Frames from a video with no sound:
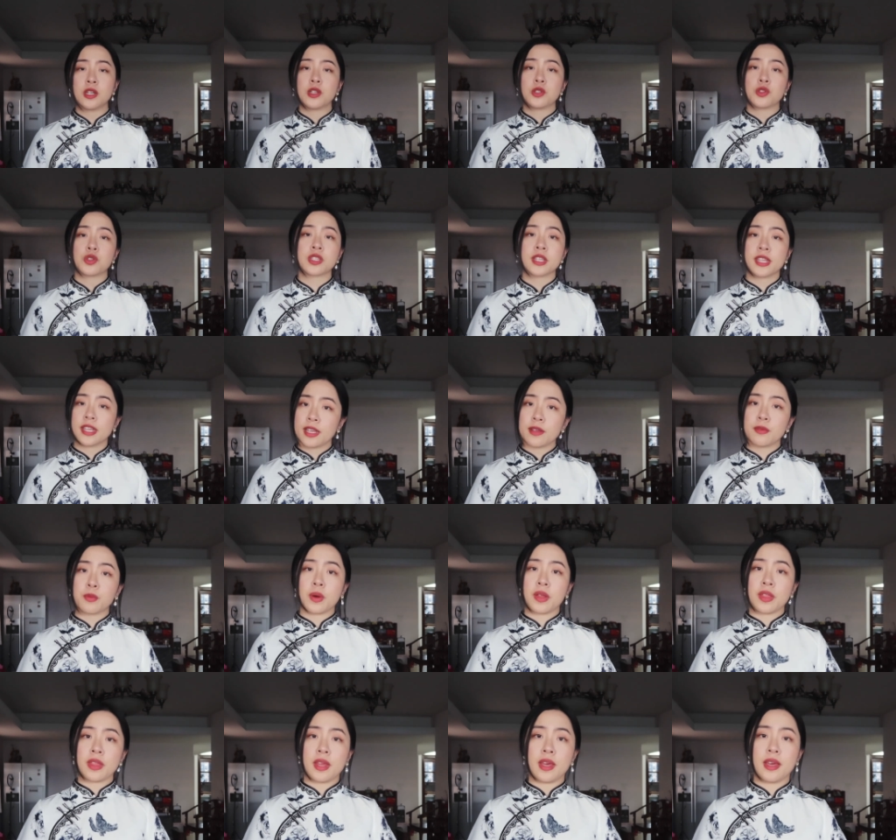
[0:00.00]
just live
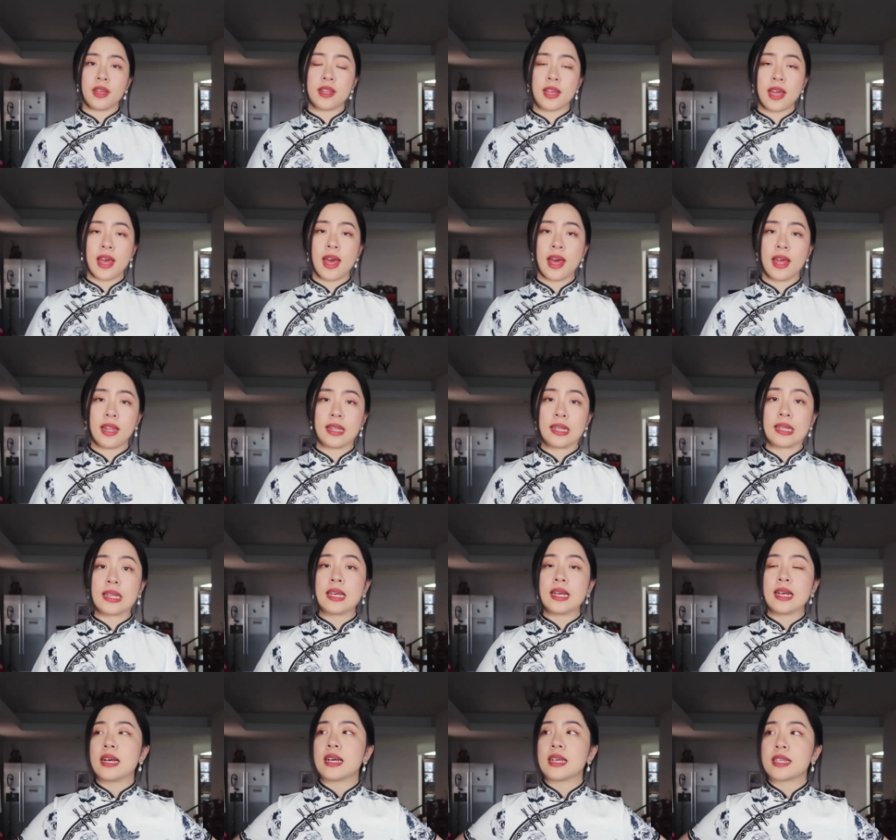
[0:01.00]
with it and
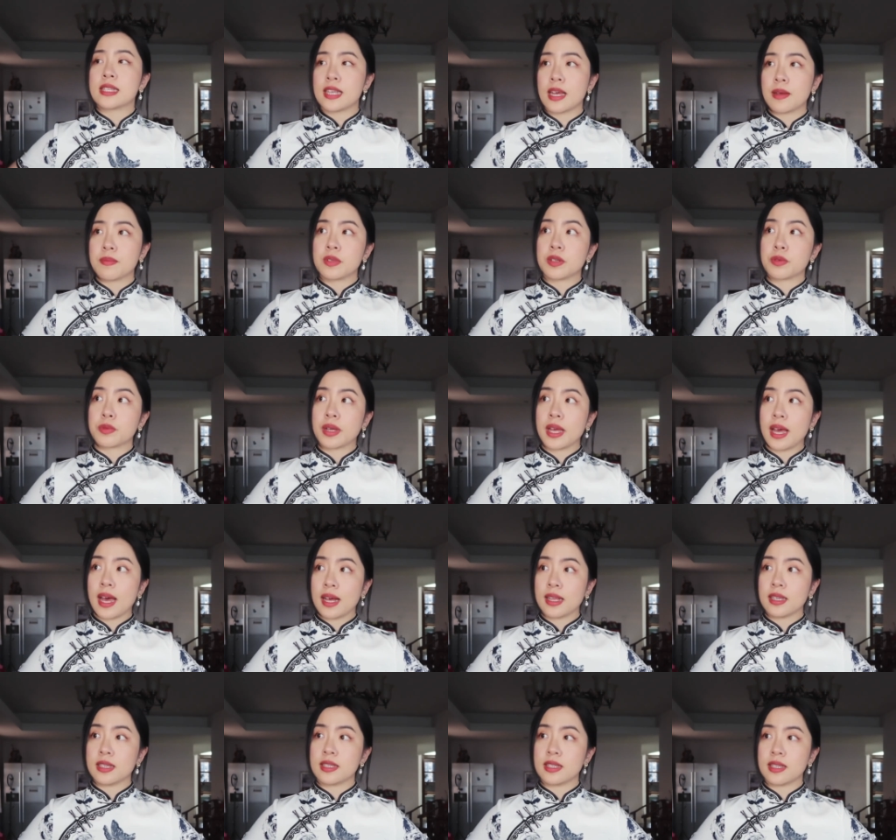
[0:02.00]
accept the
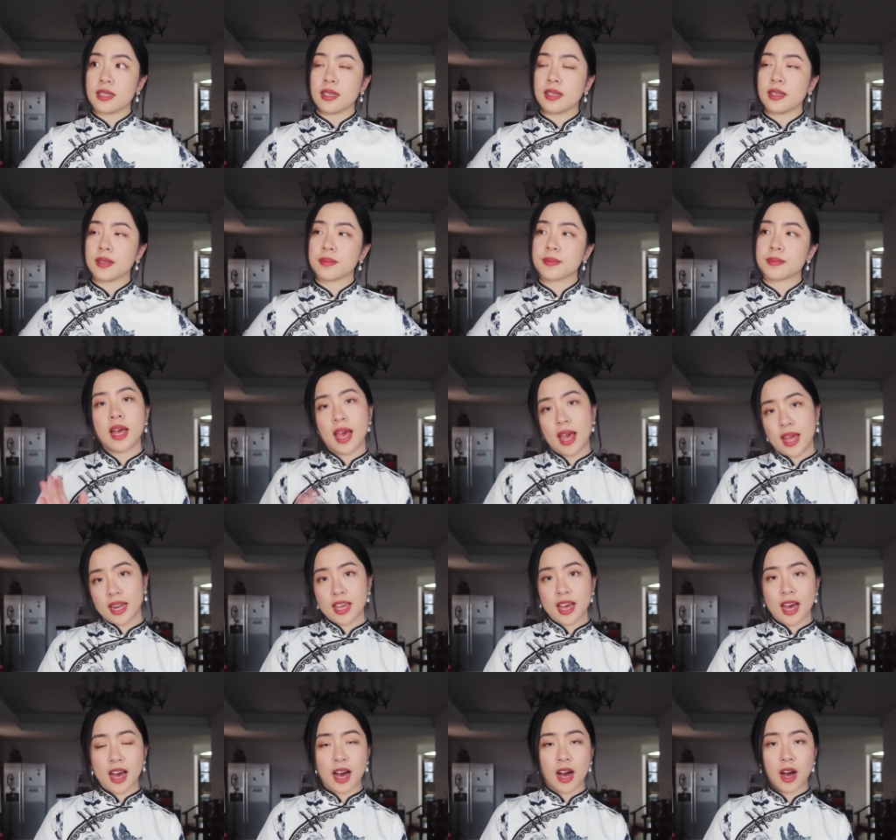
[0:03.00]
reality.
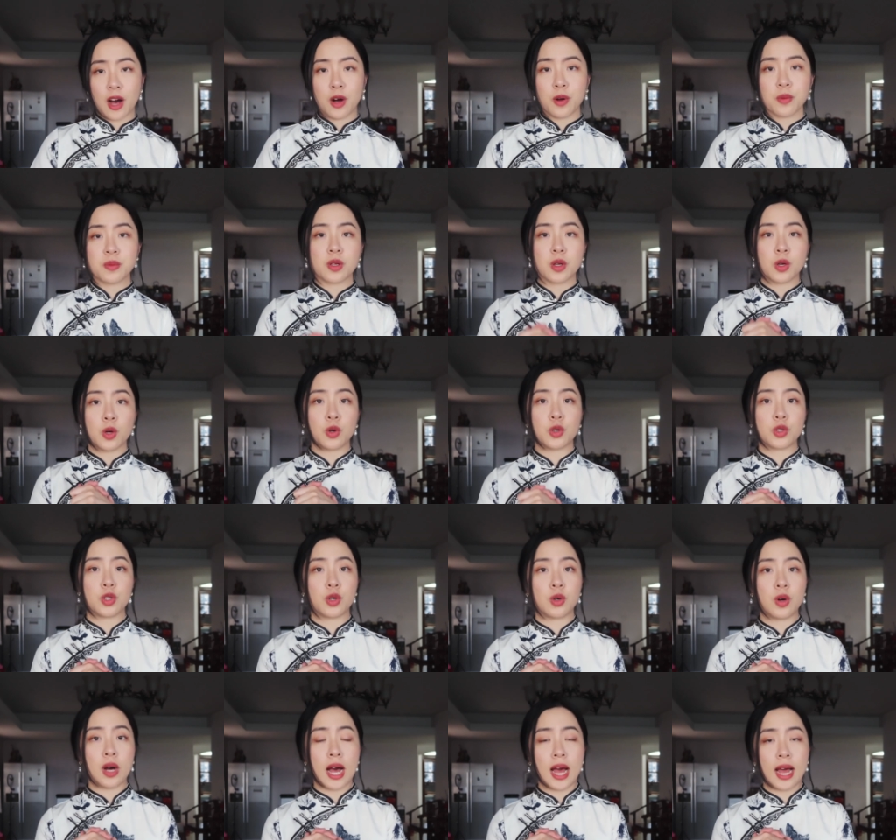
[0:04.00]
Anyhow,
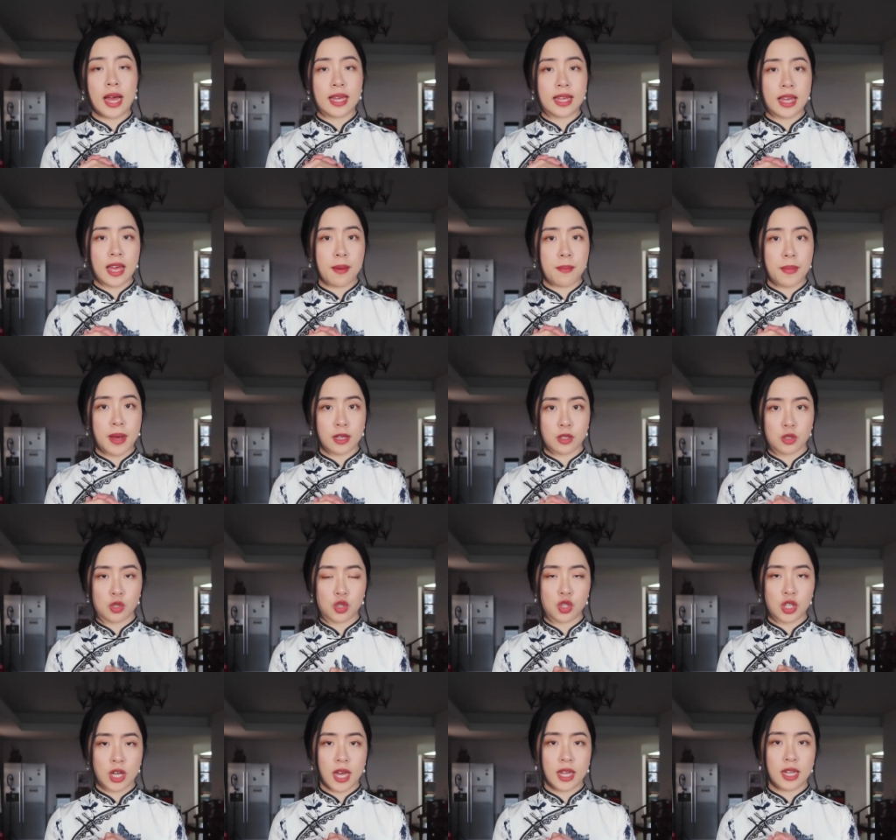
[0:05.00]
although I came back to
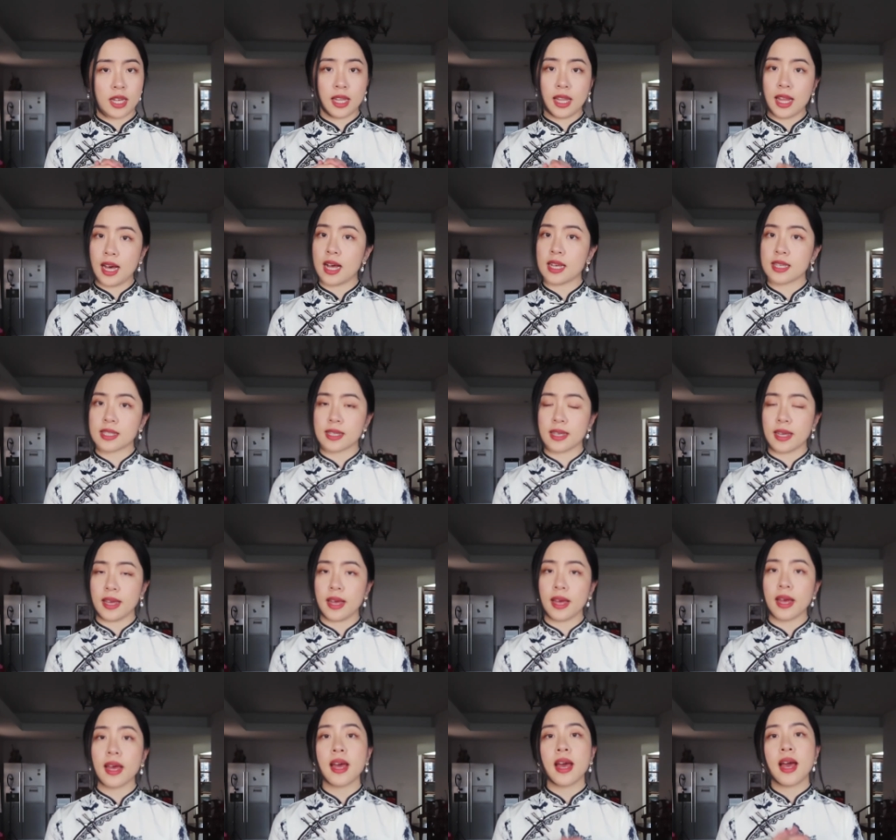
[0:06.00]
China last
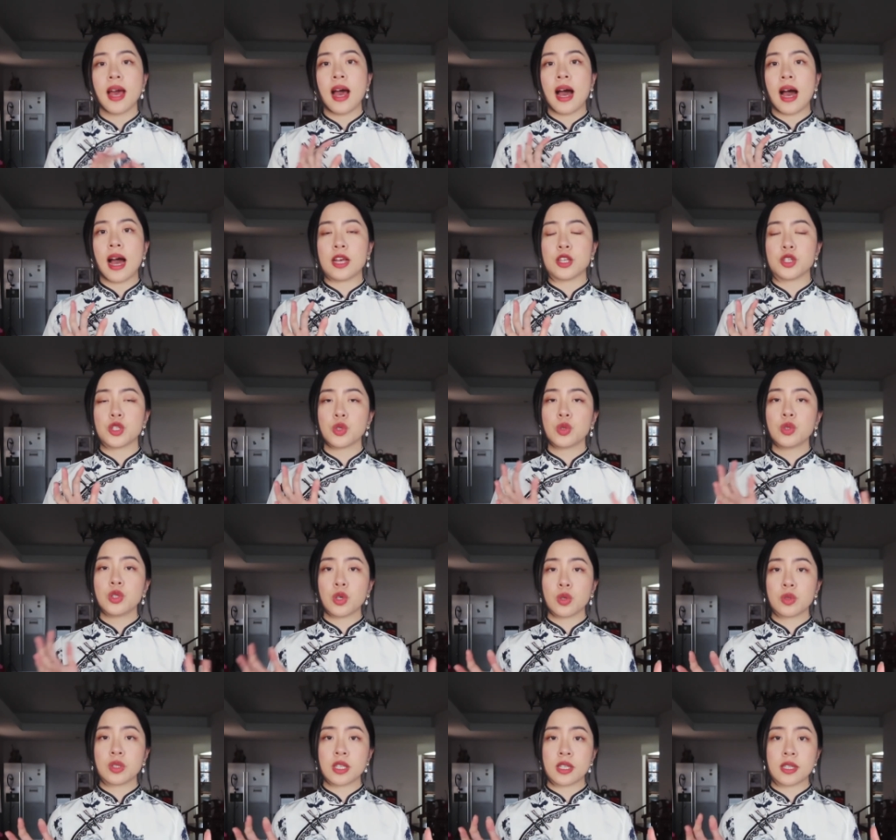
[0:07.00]
year, I still
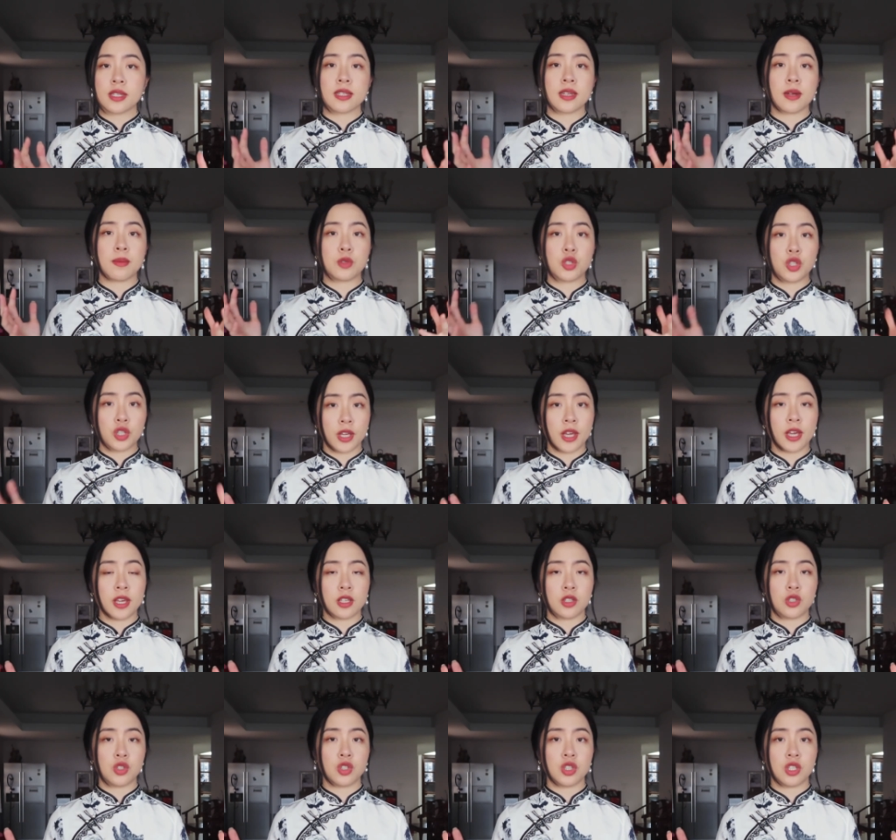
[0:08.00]
noticed some
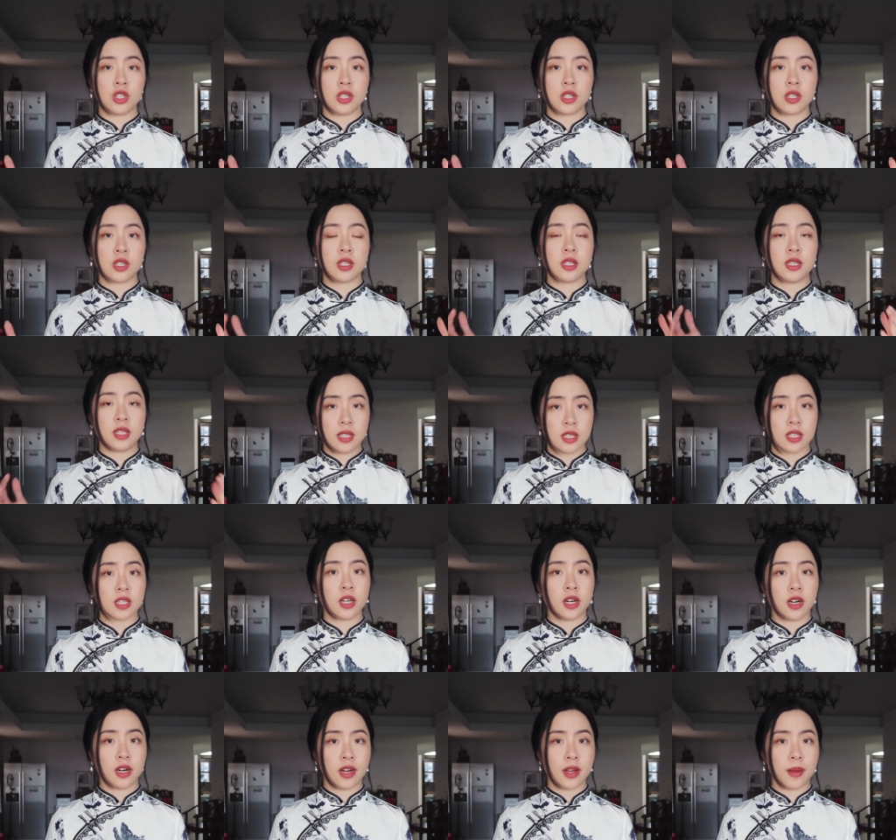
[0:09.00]
changes this
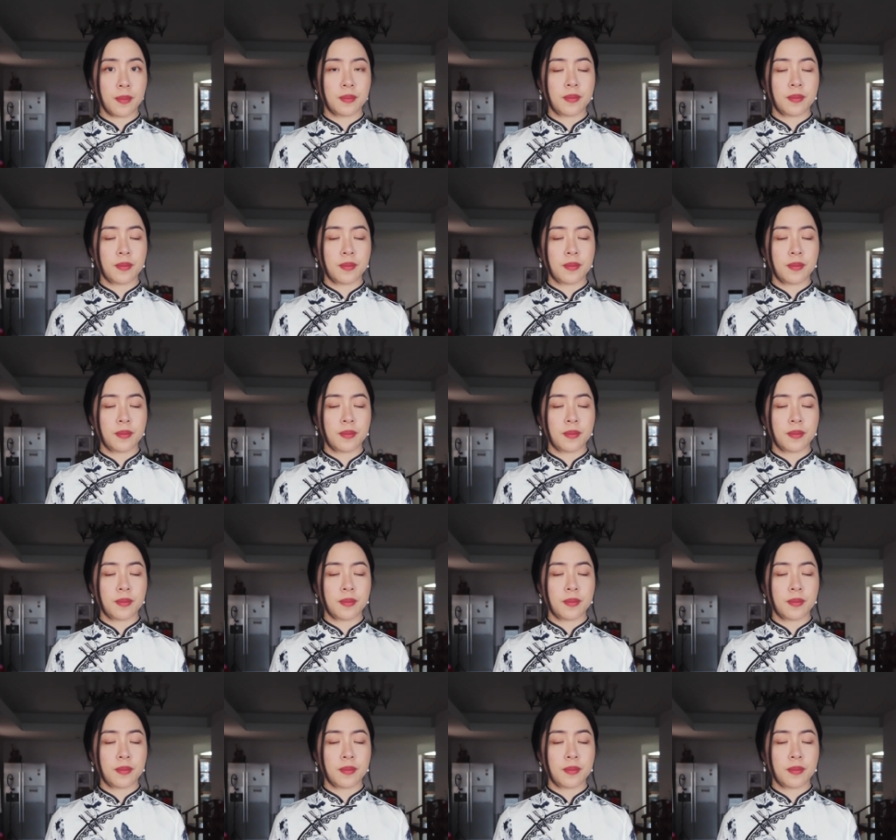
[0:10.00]
time.